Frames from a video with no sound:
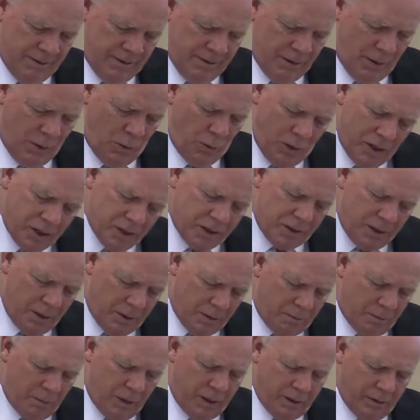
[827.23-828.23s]
The
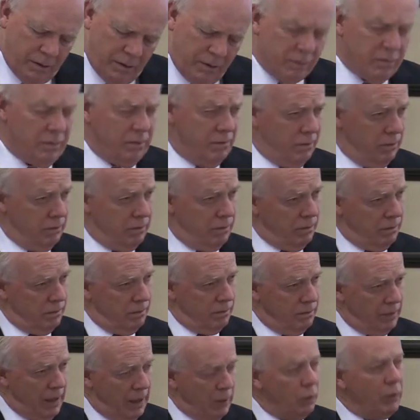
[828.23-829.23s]
wisdom
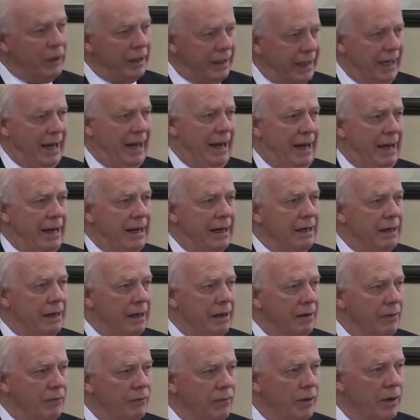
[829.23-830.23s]
that we
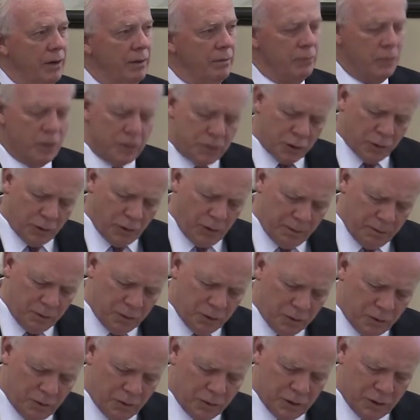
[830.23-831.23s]
gain from the
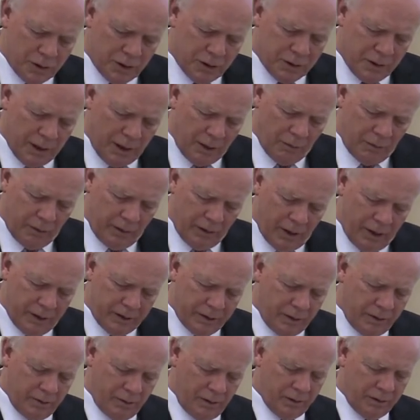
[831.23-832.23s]
scriptures is that we
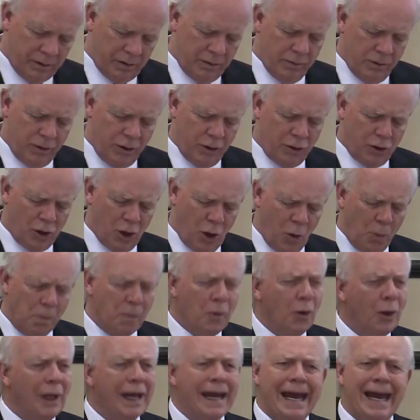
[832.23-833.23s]
ought to look to the
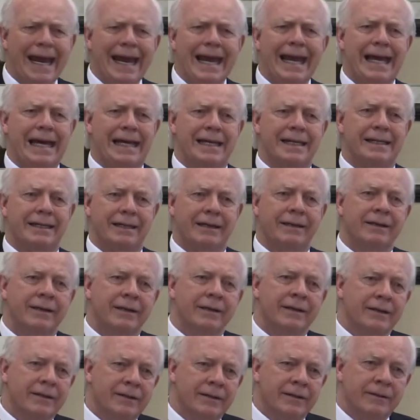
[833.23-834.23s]
noble ant.
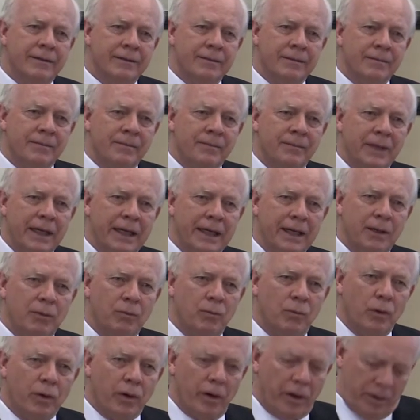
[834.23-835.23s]
He
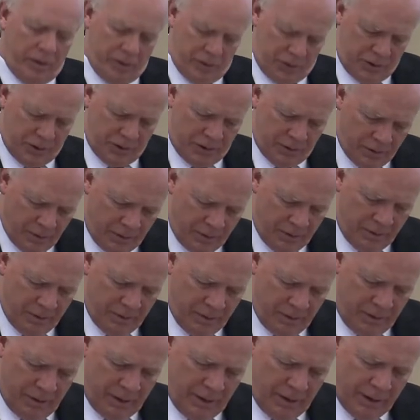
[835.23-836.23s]
works,
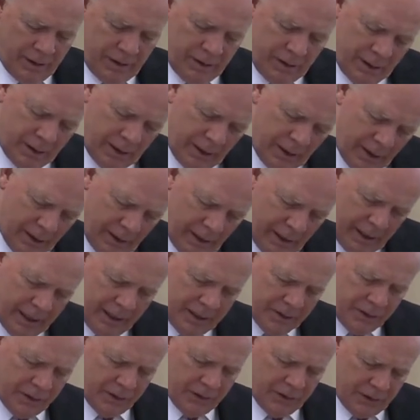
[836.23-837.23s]
and then he
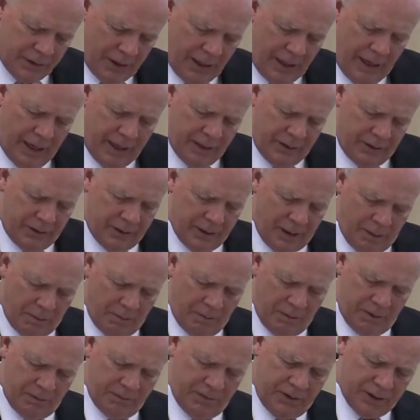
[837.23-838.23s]
lays aside
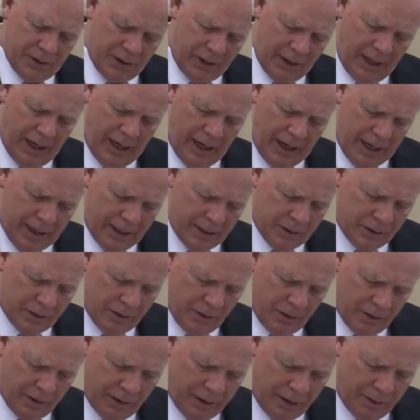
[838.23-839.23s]
some of his gain
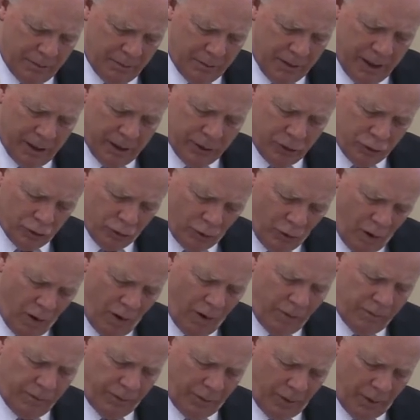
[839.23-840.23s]
so that he might
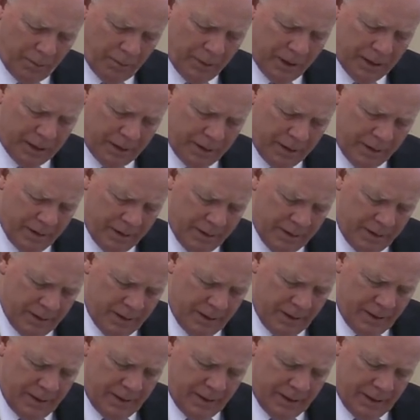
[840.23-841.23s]
draw from it
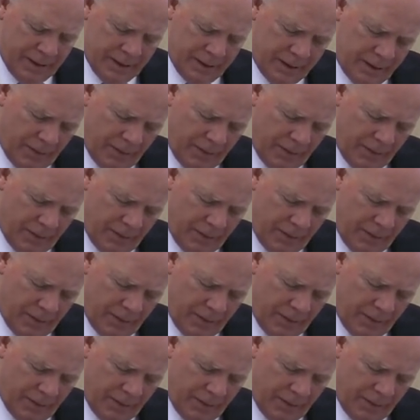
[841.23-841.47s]
in